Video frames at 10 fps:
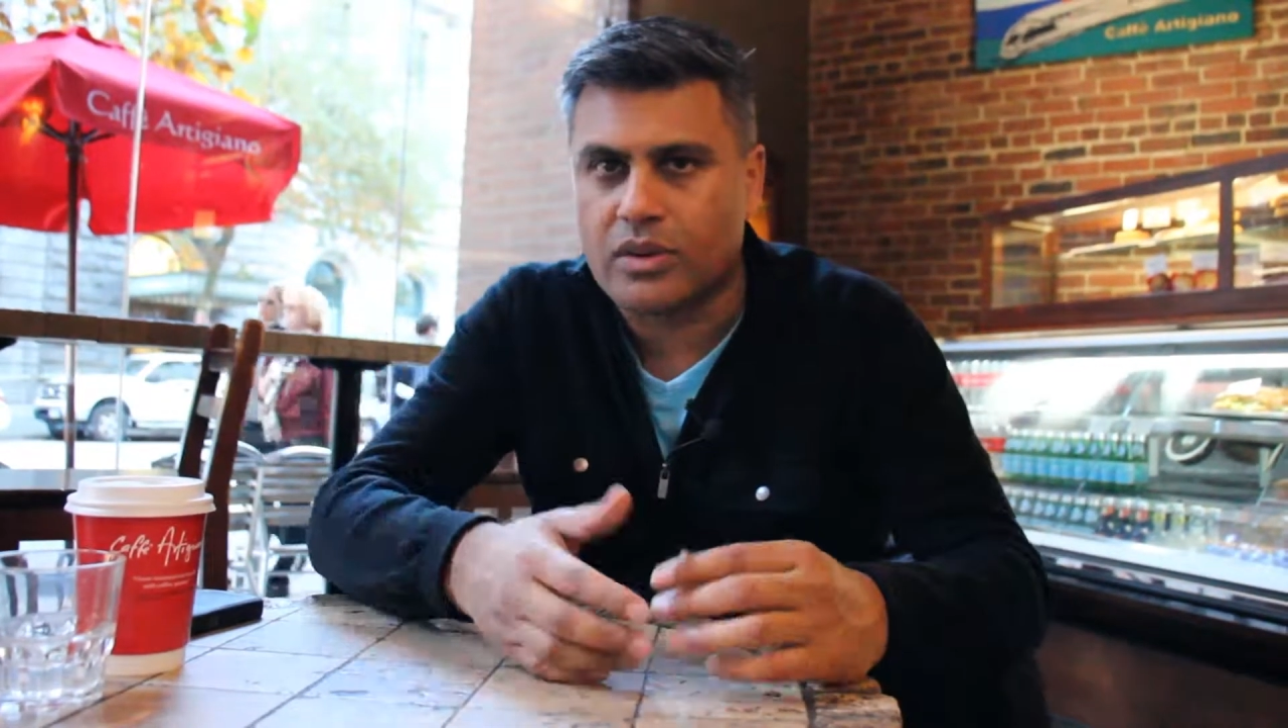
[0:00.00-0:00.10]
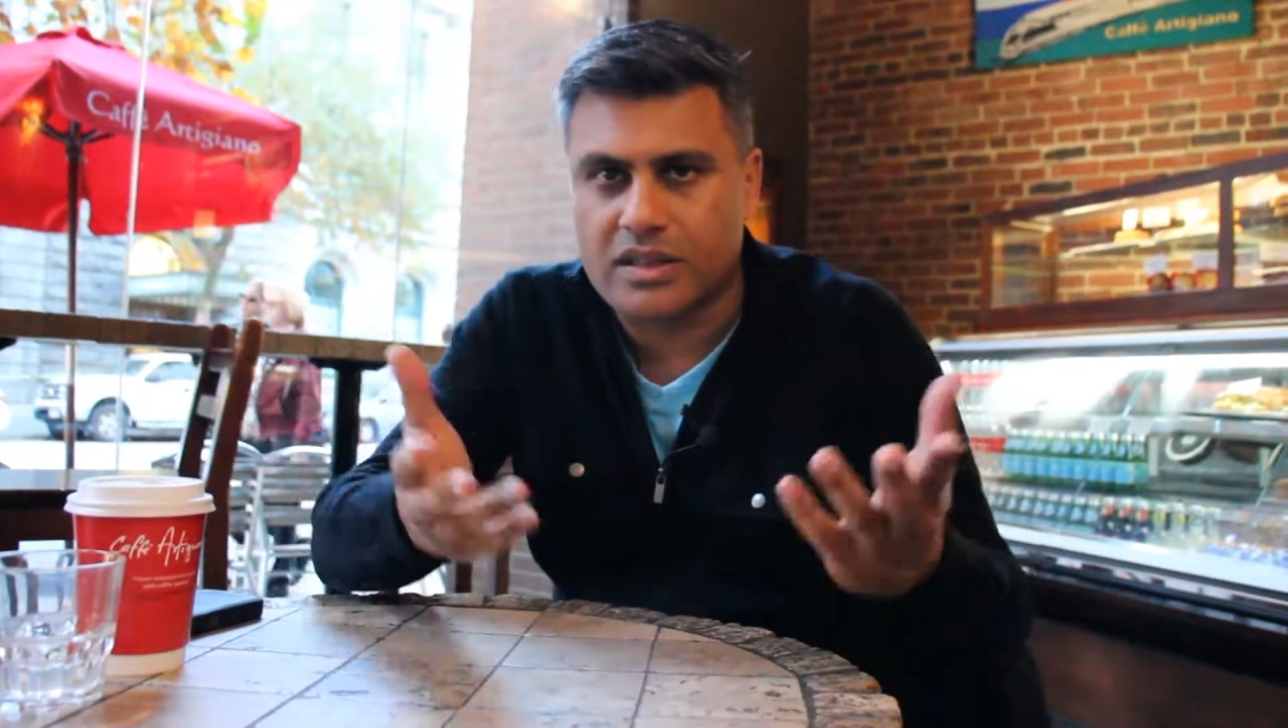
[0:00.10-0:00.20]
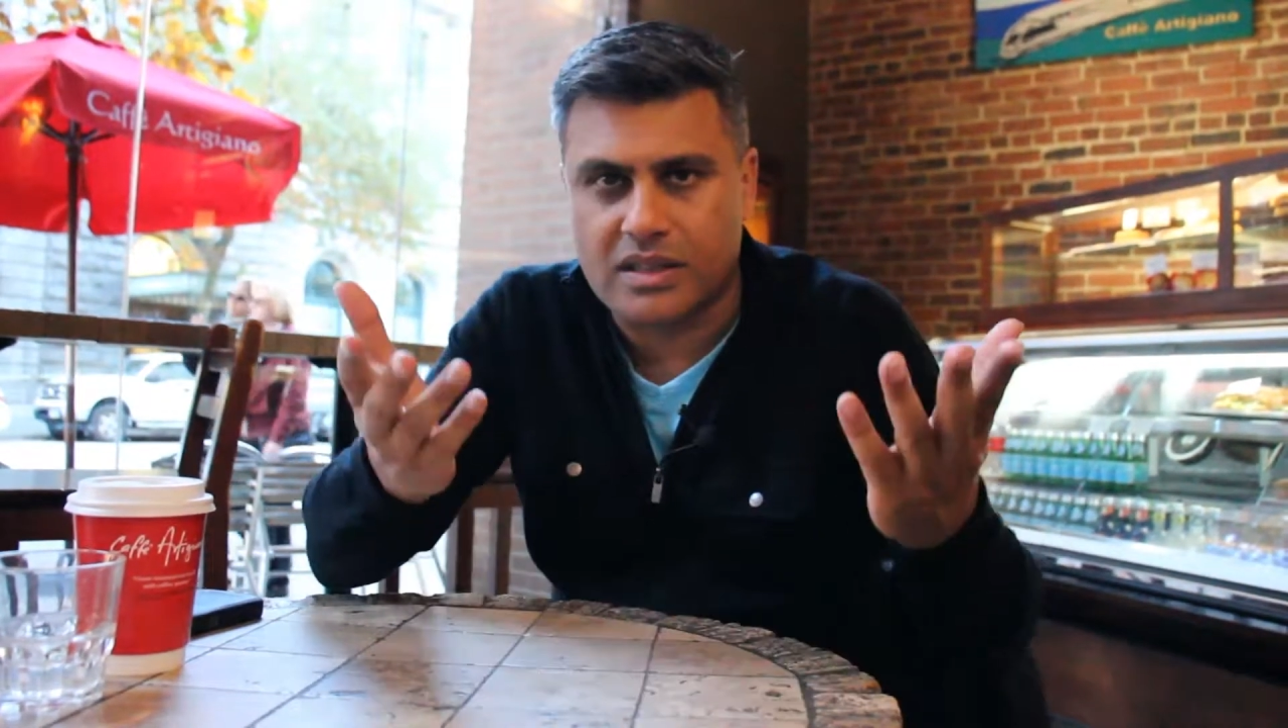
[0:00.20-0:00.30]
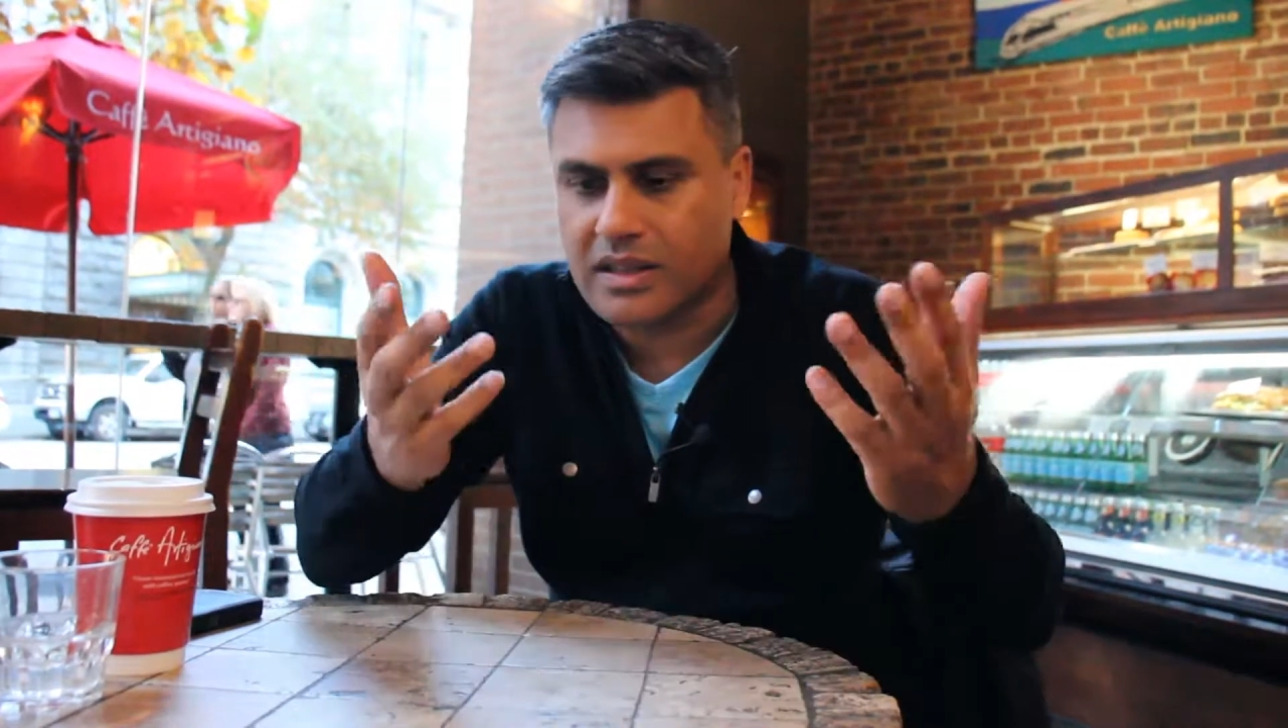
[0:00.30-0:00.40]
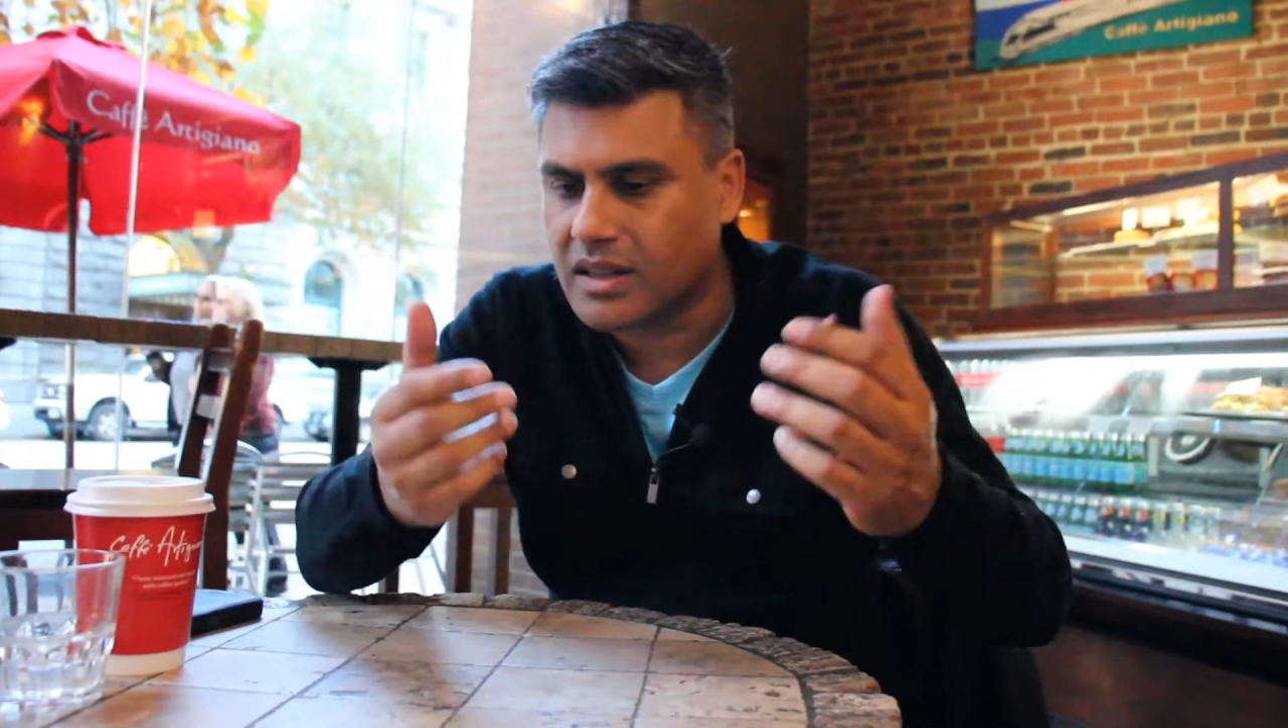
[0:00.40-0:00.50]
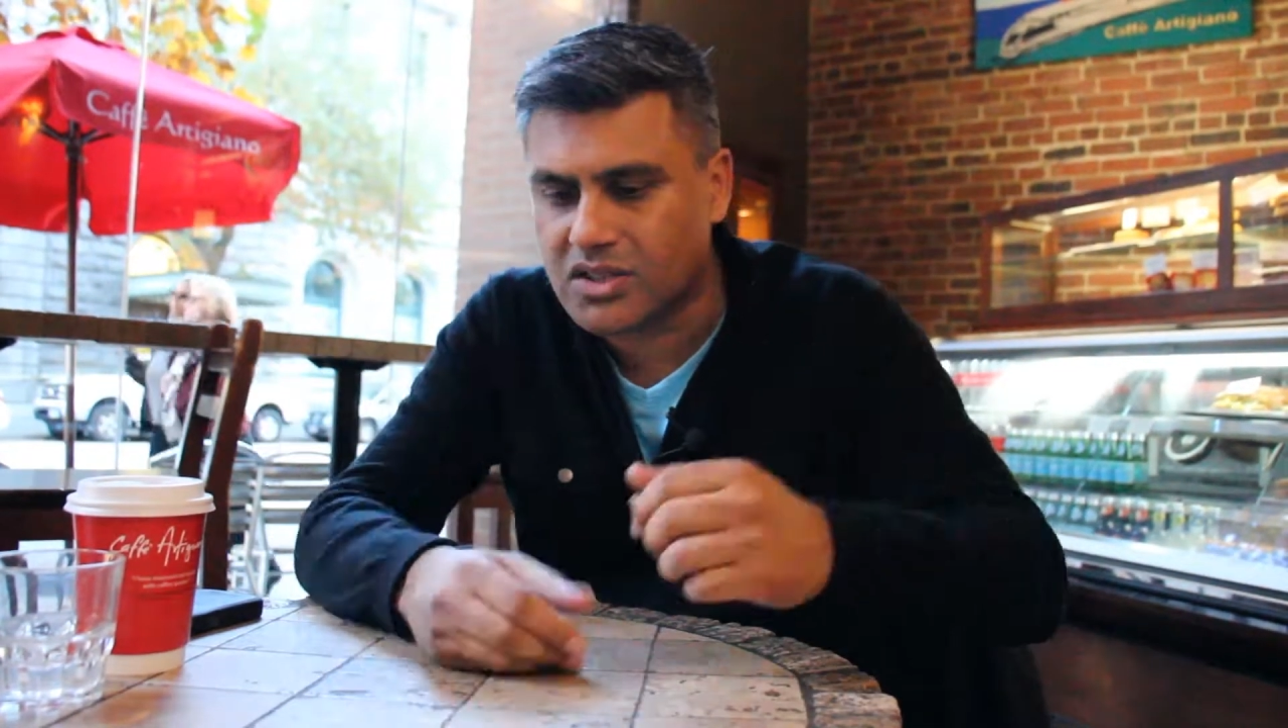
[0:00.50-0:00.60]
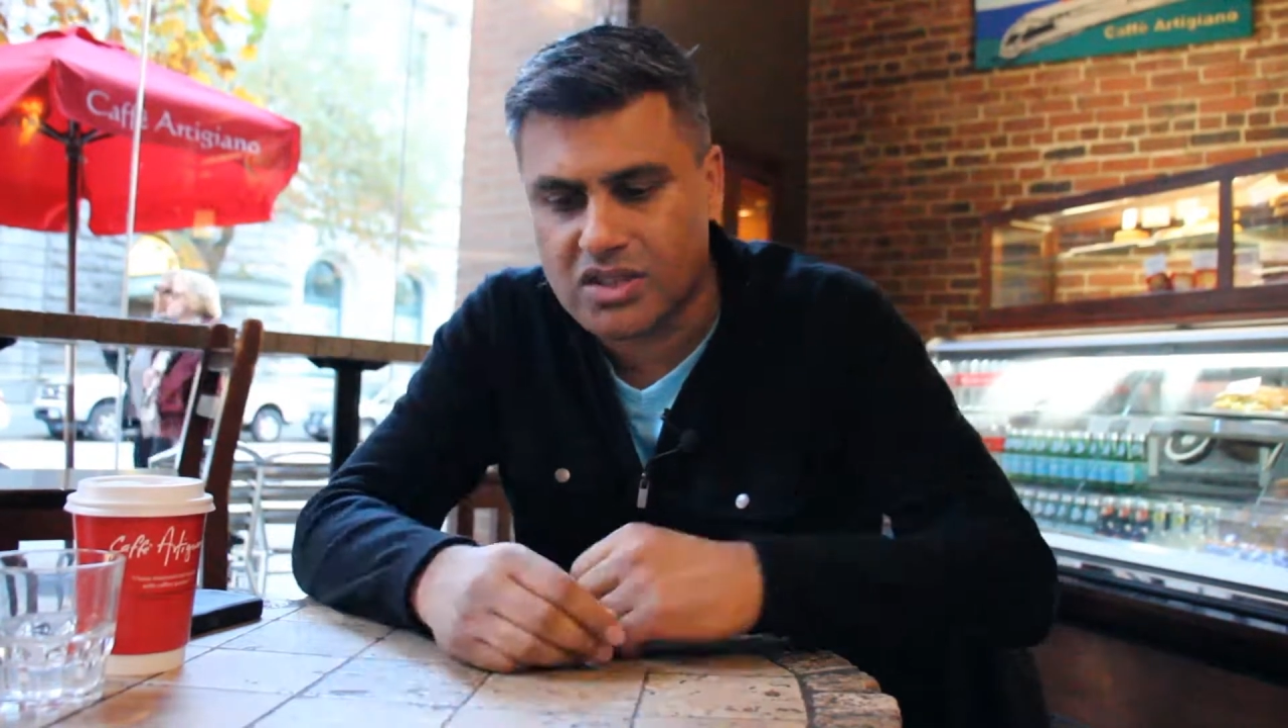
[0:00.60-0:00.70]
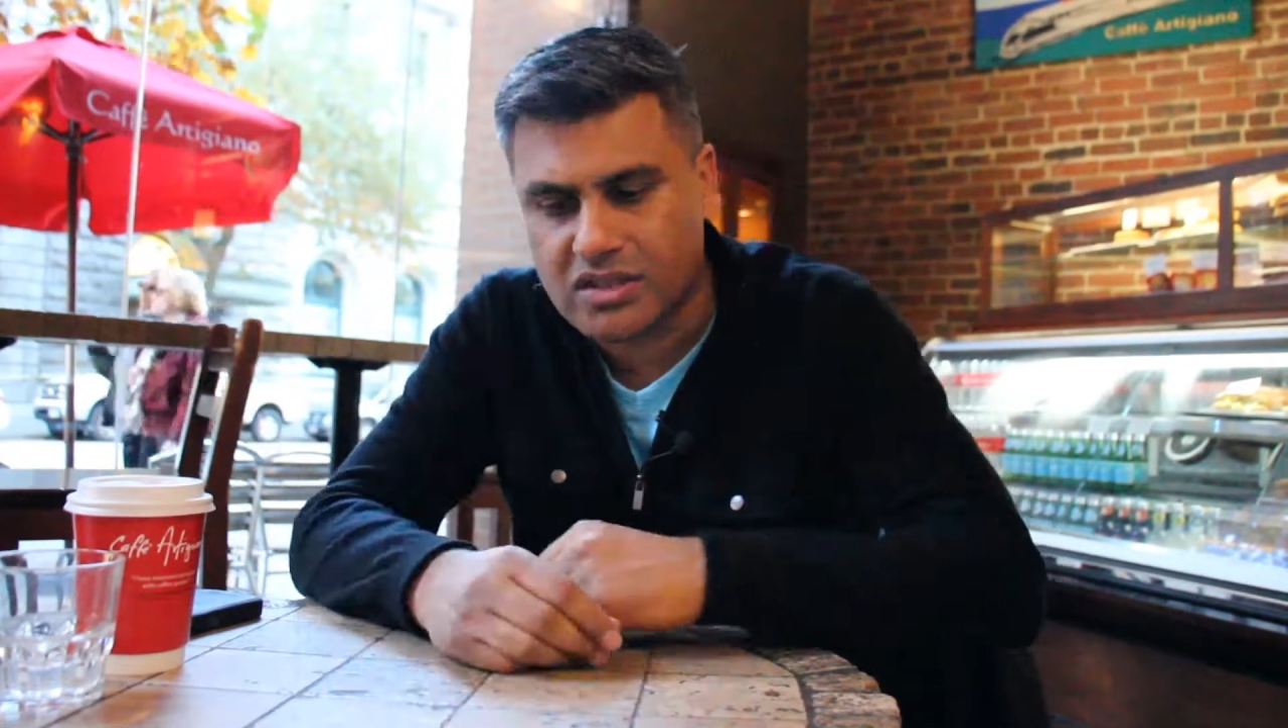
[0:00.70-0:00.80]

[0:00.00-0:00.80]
this? And that's